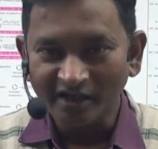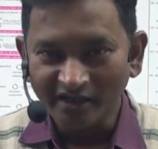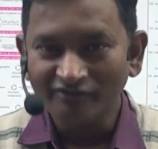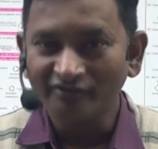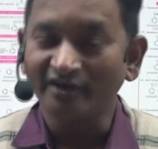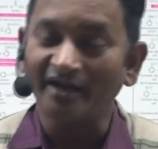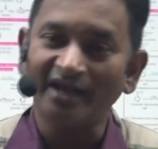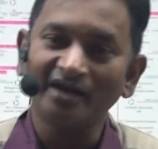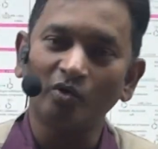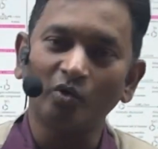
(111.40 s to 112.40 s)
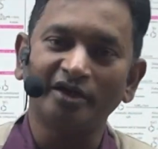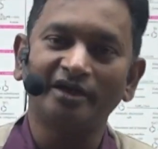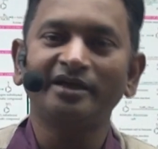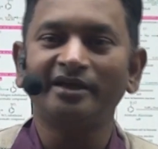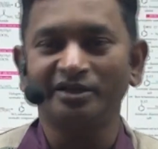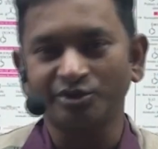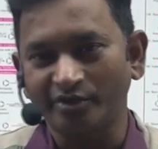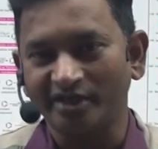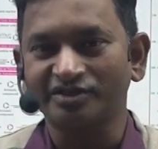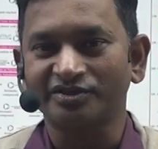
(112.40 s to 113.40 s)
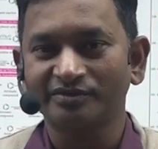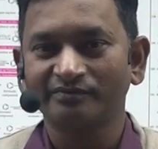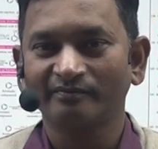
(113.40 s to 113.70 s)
if rank oriented students